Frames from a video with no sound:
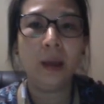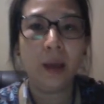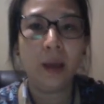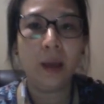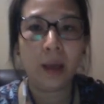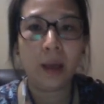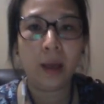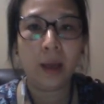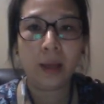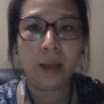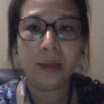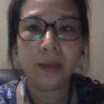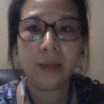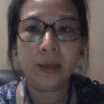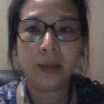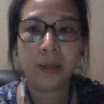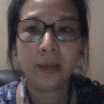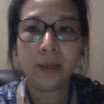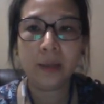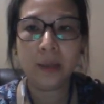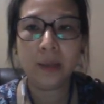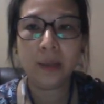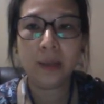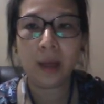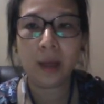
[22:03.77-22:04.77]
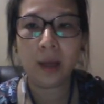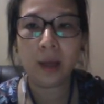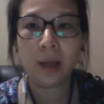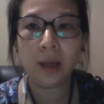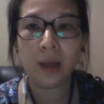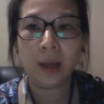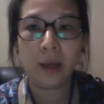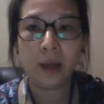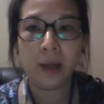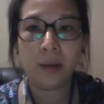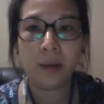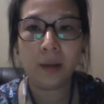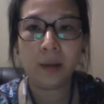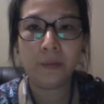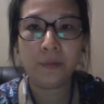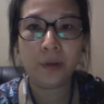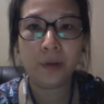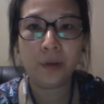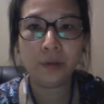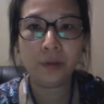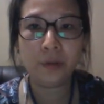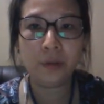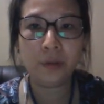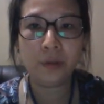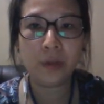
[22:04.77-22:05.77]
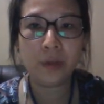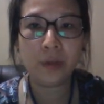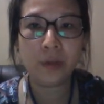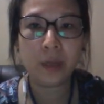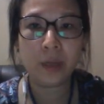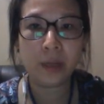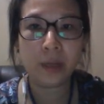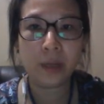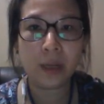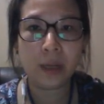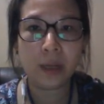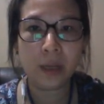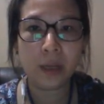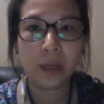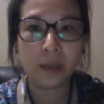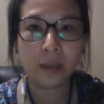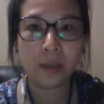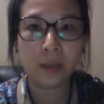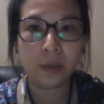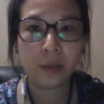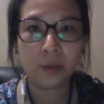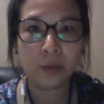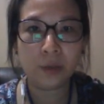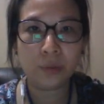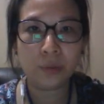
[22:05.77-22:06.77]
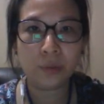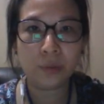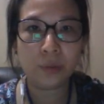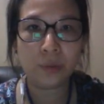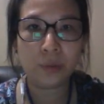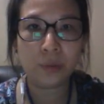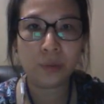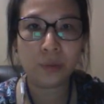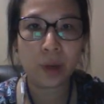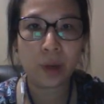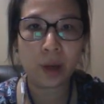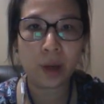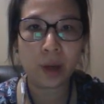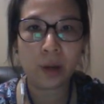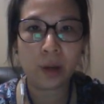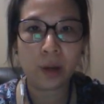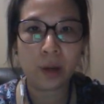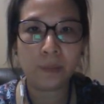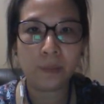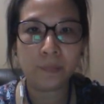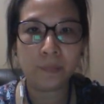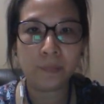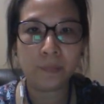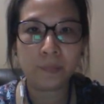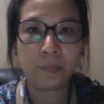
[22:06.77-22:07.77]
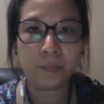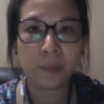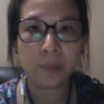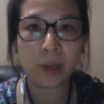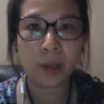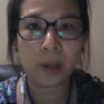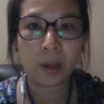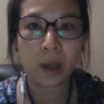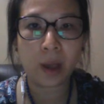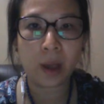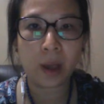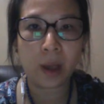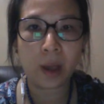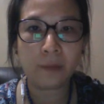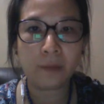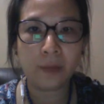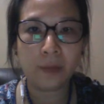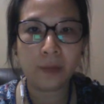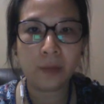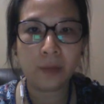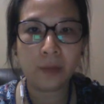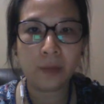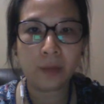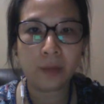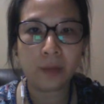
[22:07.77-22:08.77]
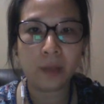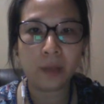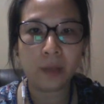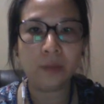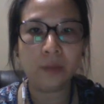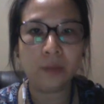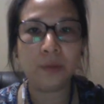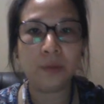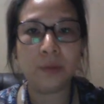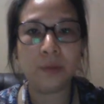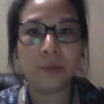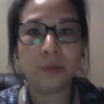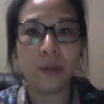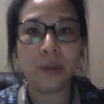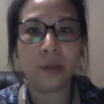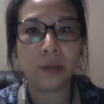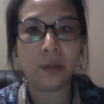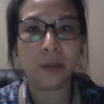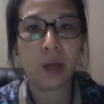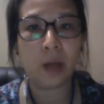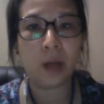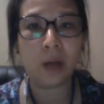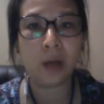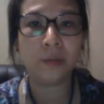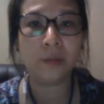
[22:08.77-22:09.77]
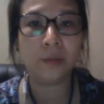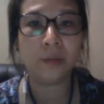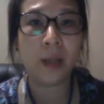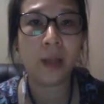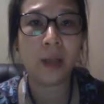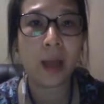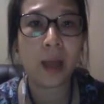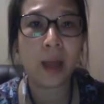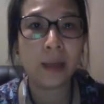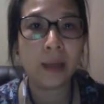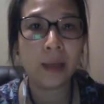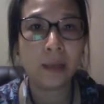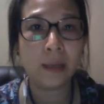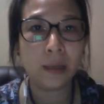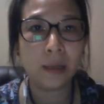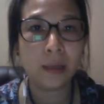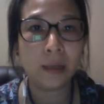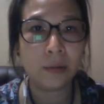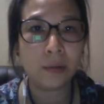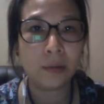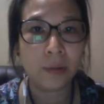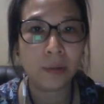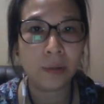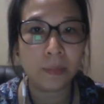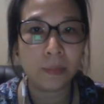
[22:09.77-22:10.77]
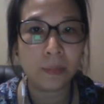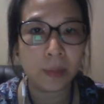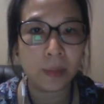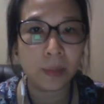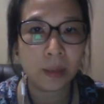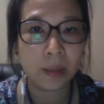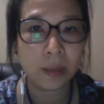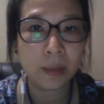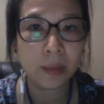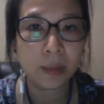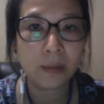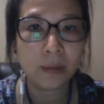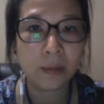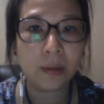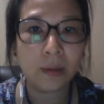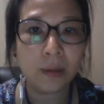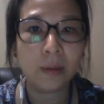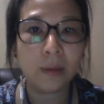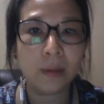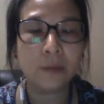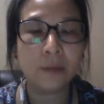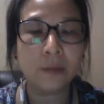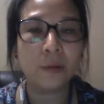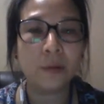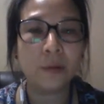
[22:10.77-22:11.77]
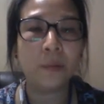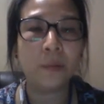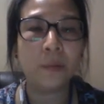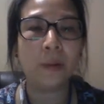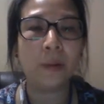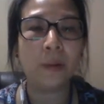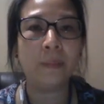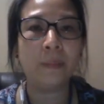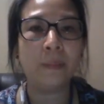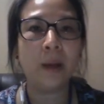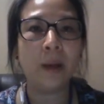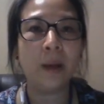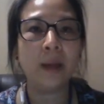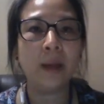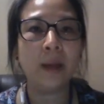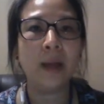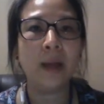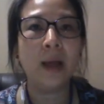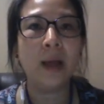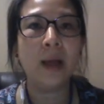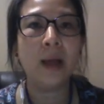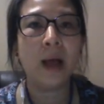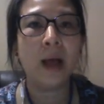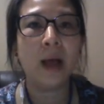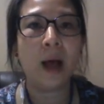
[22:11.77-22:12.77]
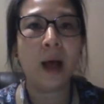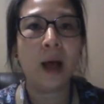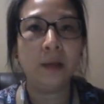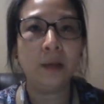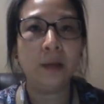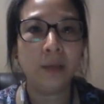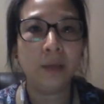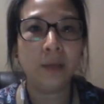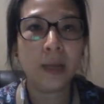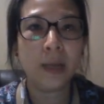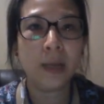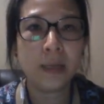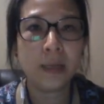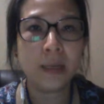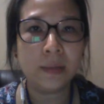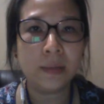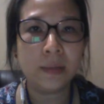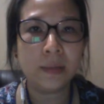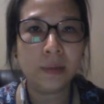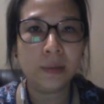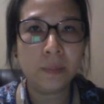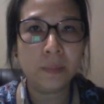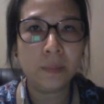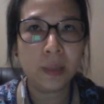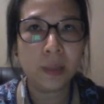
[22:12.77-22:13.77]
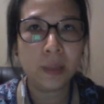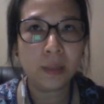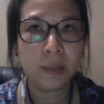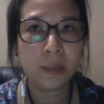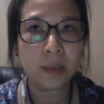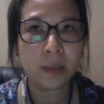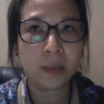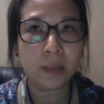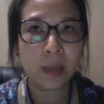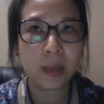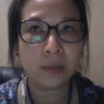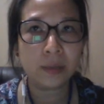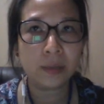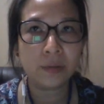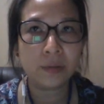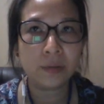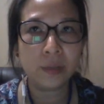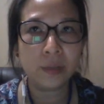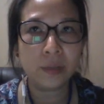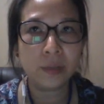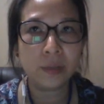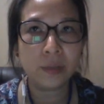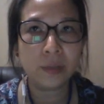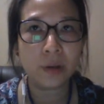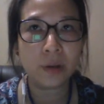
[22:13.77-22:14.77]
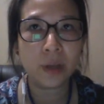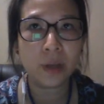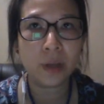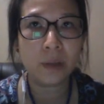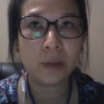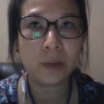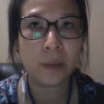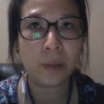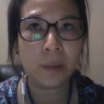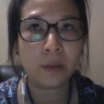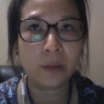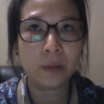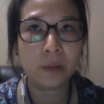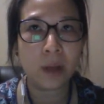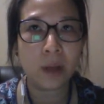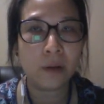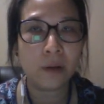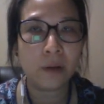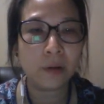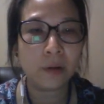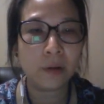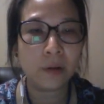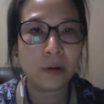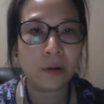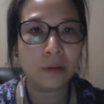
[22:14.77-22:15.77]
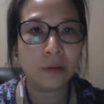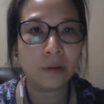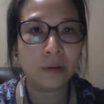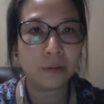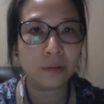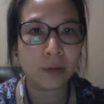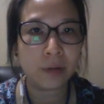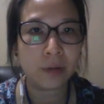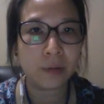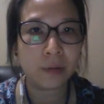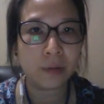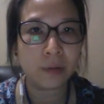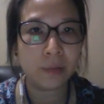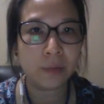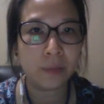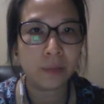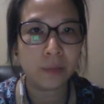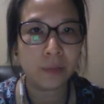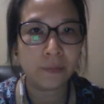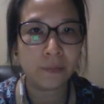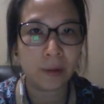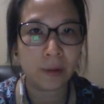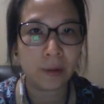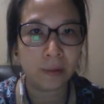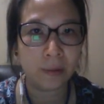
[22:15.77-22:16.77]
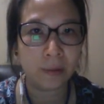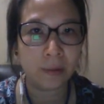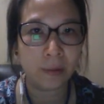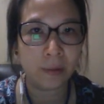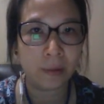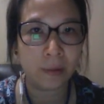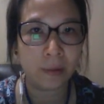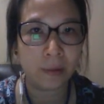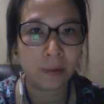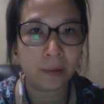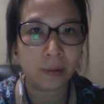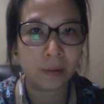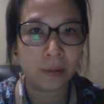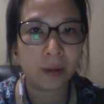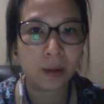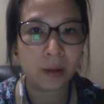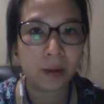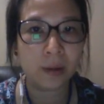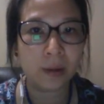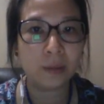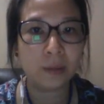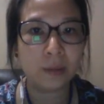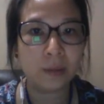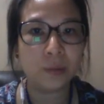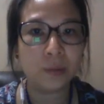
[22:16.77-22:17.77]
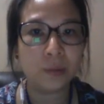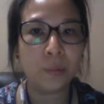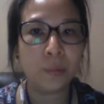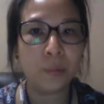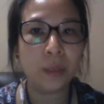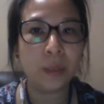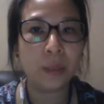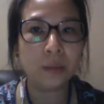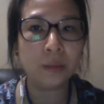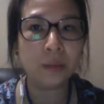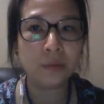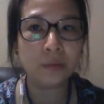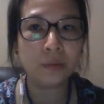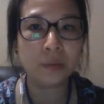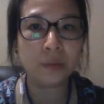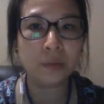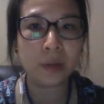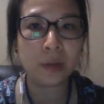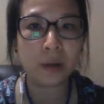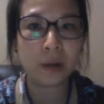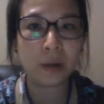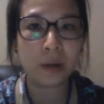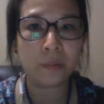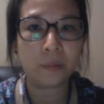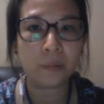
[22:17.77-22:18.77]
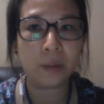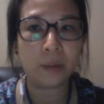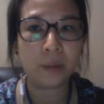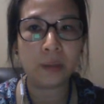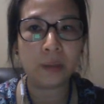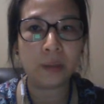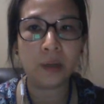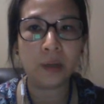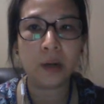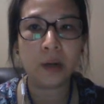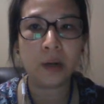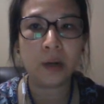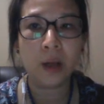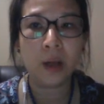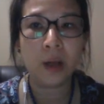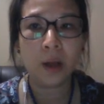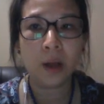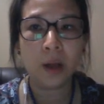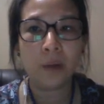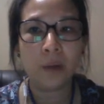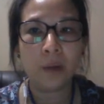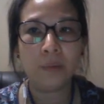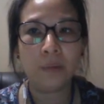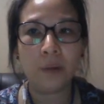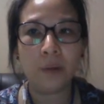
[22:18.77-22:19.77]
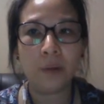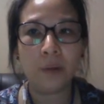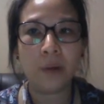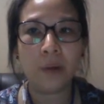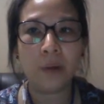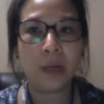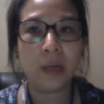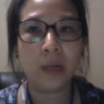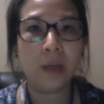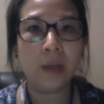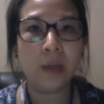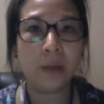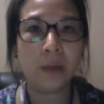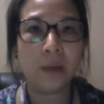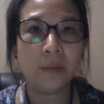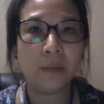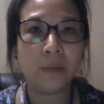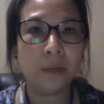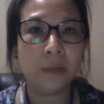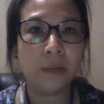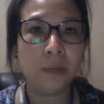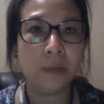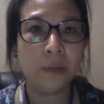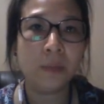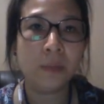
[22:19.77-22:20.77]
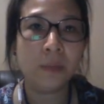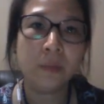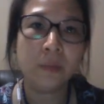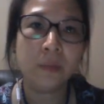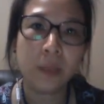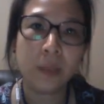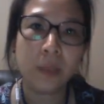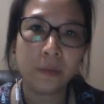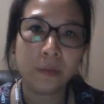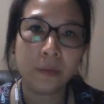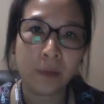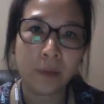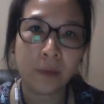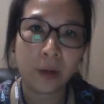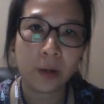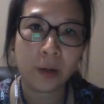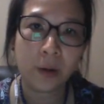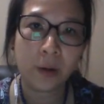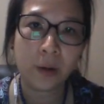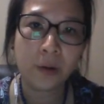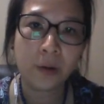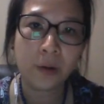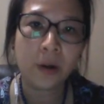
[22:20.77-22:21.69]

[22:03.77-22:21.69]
And then we also need to have a look into the outline agreement. Okay, so whereby outline agreement is actually talking about our contract with the vendor. Okay, so we need to check whether we already have agreement with the vendor,